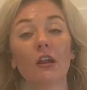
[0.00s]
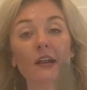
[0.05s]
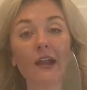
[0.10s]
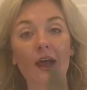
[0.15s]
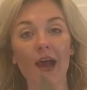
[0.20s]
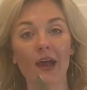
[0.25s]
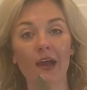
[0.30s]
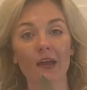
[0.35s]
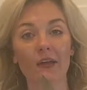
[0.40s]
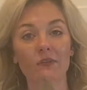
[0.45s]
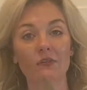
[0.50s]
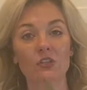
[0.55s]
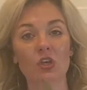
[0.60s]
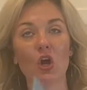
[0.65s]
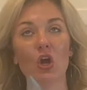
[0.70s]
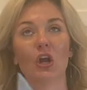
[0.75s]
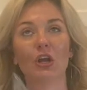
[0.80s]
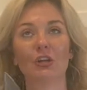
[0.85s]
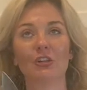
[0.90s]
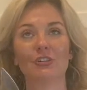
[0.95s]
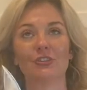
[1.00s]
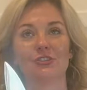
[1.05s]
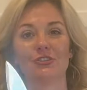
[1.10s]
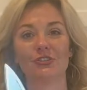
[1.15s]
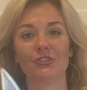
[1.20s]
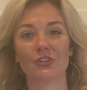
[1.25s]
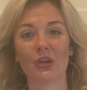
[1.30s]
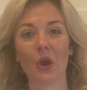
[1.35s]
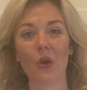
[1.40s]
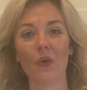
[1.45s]
knives are
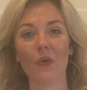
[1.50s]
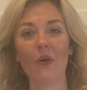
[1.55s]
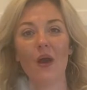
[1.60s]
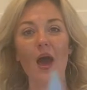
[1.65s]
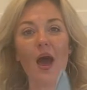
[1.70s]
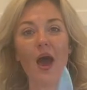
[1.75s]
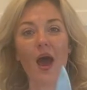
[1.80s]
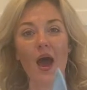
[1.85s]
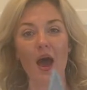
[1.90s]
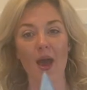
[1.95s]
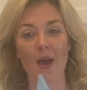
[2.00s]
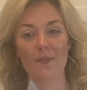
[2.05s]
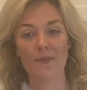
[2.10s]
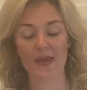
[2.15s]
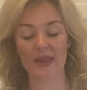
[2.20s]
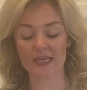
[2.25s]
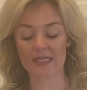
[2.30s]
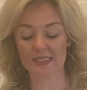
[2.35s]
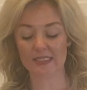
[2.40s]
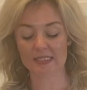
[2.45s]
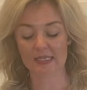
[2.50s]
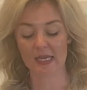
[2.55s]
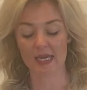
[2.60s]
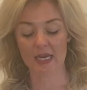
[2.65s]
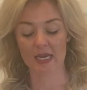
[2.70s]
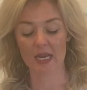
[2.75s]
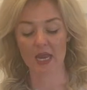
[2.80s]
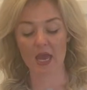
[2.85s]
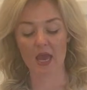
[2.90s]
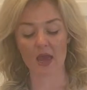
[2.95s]
so
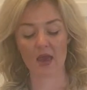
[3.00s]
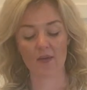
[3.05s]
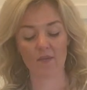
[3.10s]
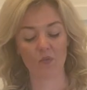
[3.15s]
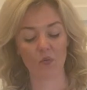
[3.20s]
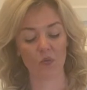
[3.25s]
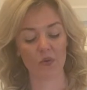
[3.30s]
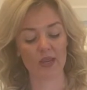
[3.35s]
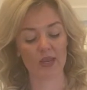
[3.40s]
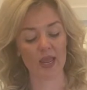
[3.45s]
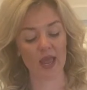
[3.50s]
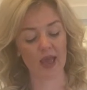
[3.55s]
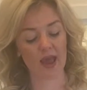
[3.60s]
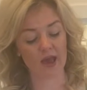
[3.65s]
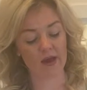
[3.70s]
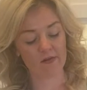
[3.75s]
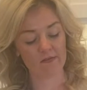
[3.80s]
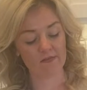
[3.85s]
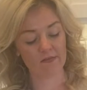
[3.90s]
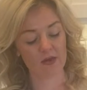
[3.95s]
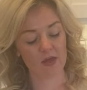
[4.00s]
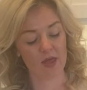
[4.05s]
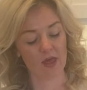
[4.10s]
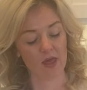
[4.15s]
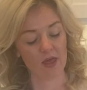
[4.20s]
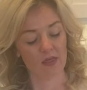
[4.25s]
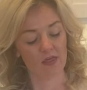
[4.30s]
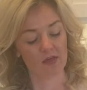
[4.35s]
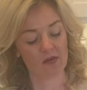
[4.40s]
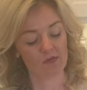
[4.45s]
amazing. We have
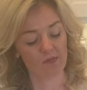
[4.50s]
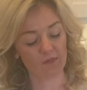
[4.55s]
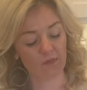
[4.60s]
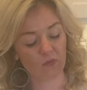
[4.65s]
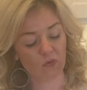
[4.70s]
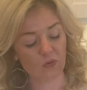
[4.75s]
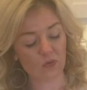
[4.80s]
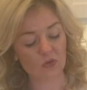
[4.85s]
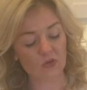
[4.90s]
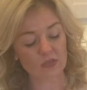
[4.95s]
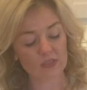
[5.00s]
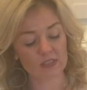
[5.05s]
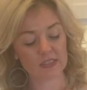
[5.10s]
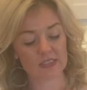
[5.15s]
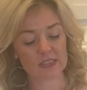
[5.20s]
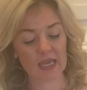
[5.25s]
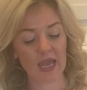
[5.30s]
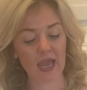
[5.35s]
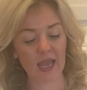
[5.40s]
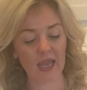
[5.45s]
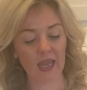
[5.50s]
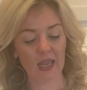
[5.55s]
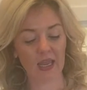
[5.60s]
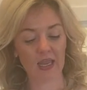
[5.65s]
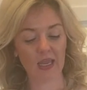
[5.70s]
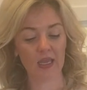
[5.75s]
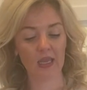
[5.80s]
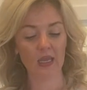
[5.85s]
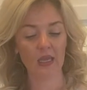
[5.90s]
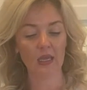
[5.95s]
the full
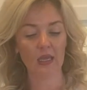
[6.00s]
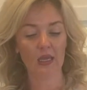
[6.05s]
tang,